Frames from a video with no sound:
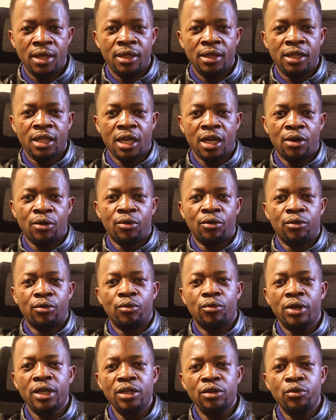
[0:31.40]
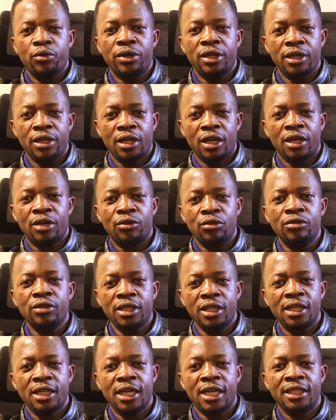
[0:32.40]
Now, when we are
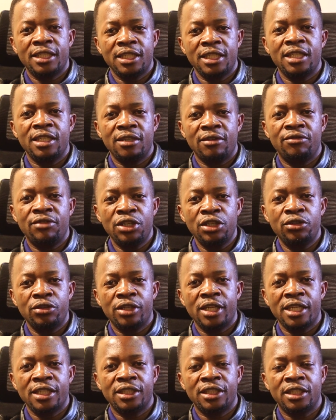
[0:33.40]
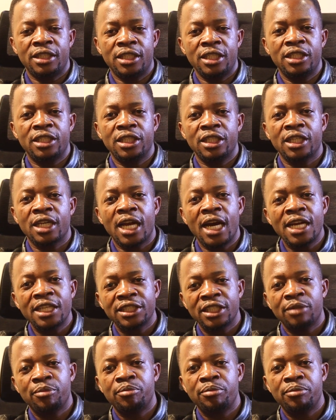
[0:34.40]
looking at individualized teaching
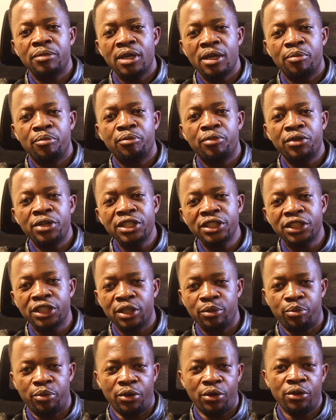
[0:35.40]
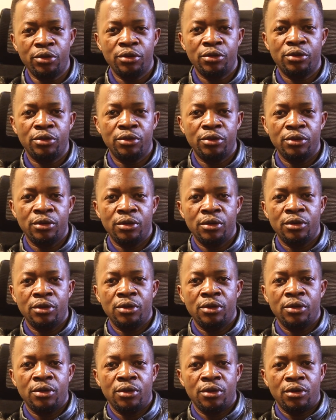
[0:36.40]
as a principle
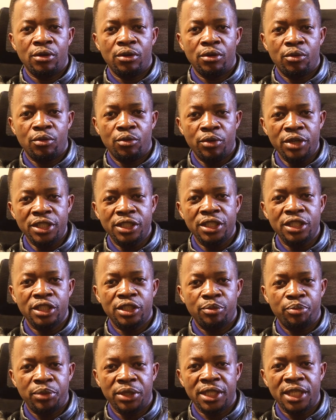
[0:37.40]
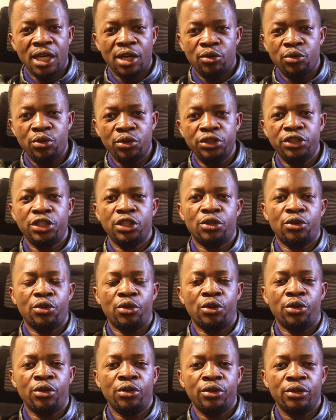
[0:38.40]
which is
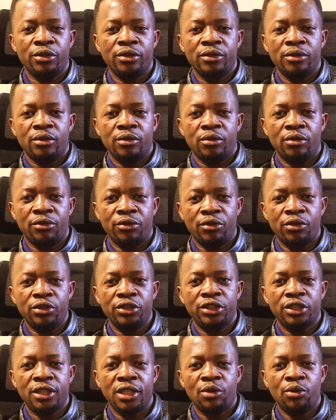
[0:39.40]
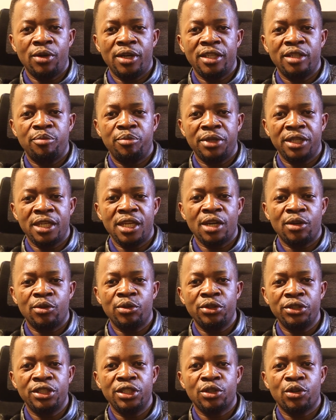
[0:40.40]
pedagogical, of course, the word
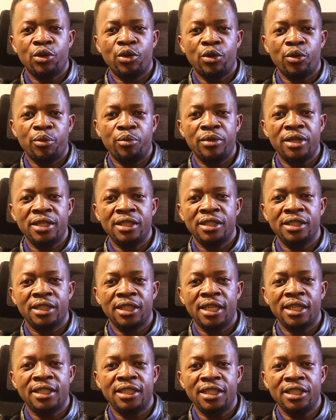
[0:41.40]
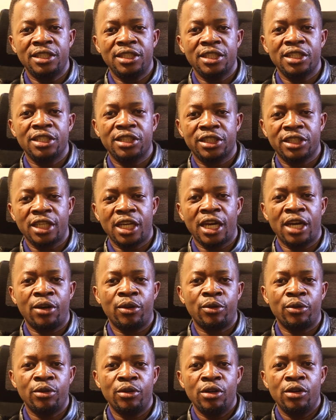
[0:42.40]
pedagogical means a teaching
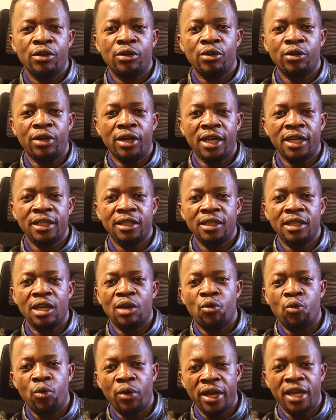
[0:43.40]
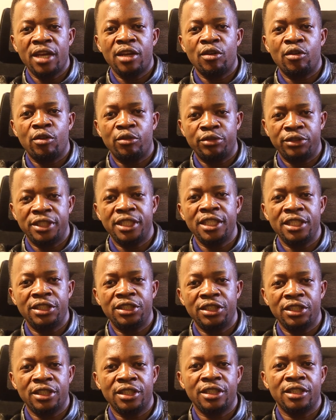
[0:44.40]
style or a way of
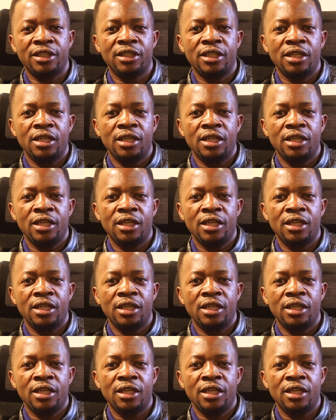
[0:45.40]
teaching,